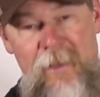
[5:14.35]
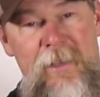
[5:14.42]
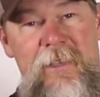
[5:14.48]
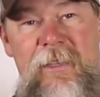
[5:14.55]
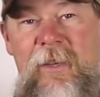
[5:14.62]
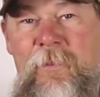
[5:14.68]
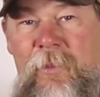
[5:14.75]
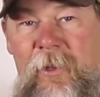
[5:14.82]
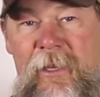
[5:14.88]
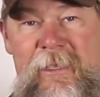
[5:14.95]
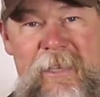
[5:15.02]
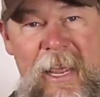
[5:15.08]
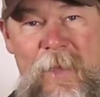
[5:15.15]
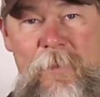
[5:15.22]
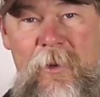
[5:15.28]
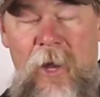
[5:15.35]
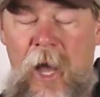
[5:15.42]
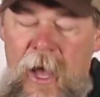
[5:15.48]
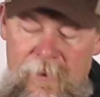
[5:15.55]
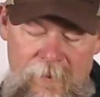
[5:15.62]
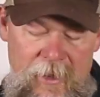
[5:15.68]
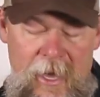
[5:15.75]
simply tape it
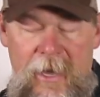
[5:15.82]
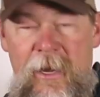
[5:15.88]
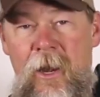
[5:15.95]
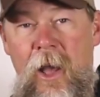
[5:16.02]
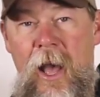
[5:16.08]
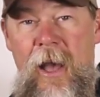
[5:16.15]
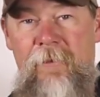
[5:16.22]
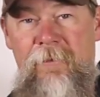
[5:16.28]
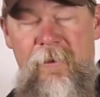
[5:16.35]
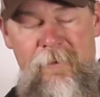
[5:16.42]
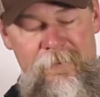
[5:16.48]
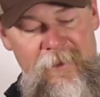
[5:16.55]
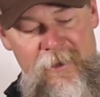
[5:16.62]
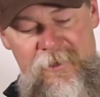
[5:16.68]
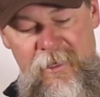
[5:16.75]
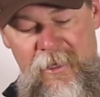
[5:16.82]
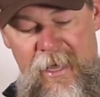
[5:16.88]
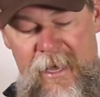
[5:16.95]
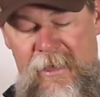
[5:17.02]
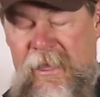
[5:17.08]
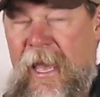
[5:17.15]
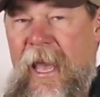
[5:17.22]
off, cut it off, fix it
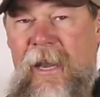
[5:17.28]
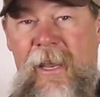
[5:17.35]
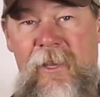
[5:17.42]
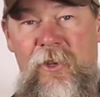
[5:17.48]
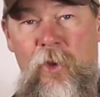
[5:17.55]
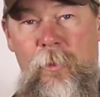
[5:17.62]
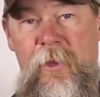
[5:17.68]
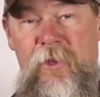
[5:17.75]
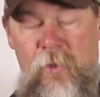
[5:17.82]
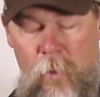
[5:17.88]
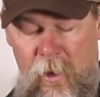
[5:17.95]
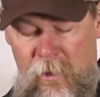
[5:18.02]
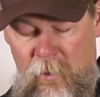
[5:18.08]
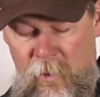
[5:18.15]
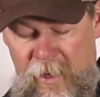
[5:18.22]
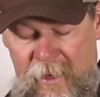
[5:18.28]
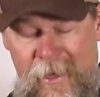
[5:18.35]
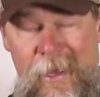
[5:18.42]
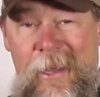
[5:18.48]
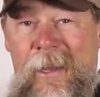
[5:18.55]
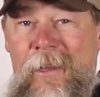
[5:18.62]
like that, and you'll be squared away.